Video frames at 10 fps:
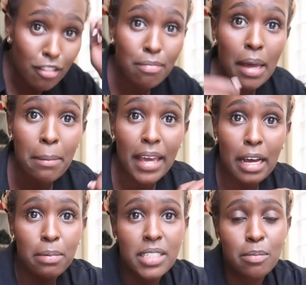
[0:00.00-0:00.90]
if my
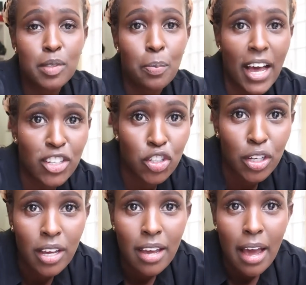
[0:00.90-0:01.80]
makeup seems
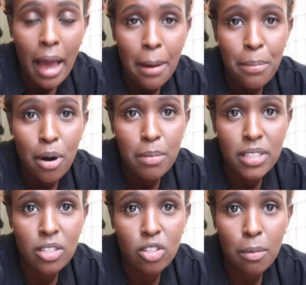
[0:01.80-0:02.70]
patchy, I
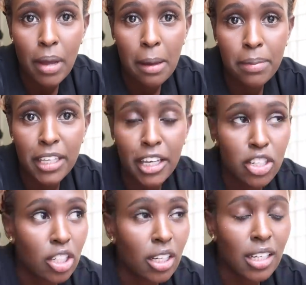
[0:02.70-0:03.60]
promise it's not my
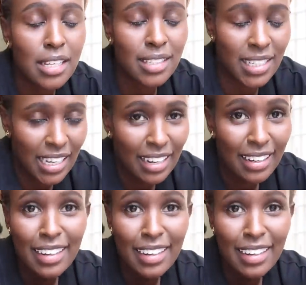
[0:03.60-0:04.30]
application, it's